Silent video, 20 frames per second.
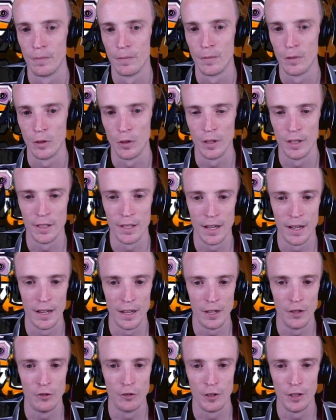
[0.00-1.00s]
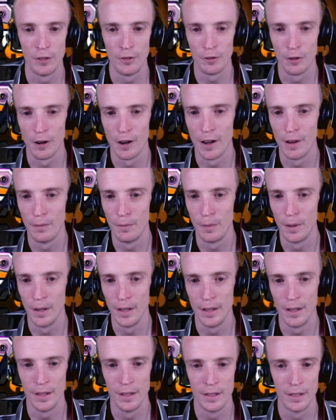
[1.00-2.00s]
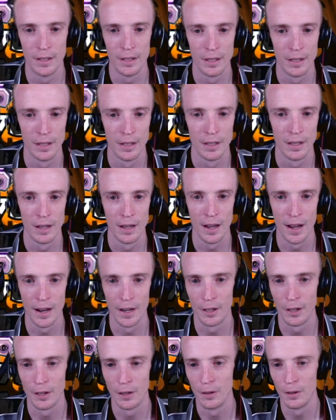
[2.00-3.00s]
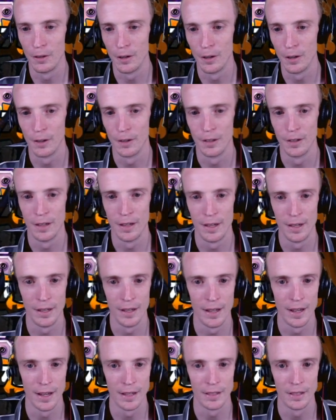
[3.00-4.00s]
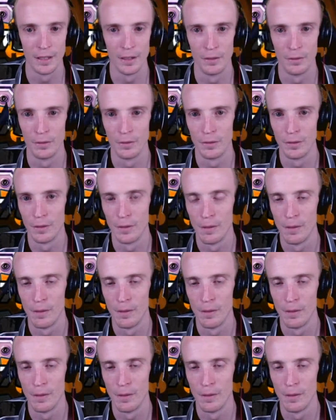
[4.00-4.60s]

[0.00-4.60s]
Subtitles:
do I have Energy Drive with Articuno in the active?